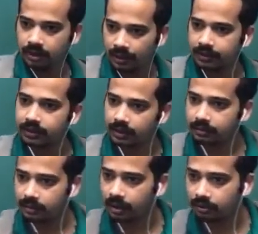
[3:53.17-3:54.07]
idea.
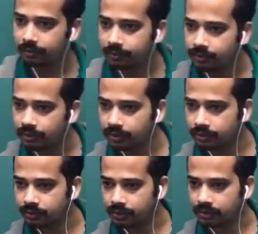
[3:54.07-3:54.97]
I hope you know
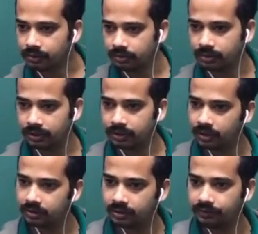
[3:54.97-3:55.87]
this one. Okay, this is
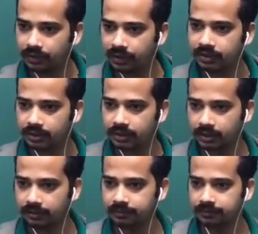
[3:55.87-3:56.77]
also diffraction
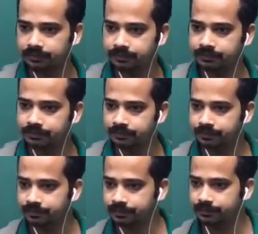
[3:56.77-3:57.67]
idea.
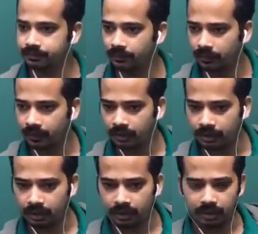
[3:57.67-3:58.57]

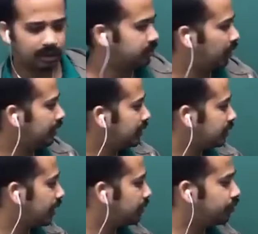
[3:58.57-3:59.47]
So I
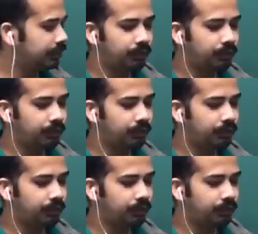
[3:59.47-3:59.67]
think there should be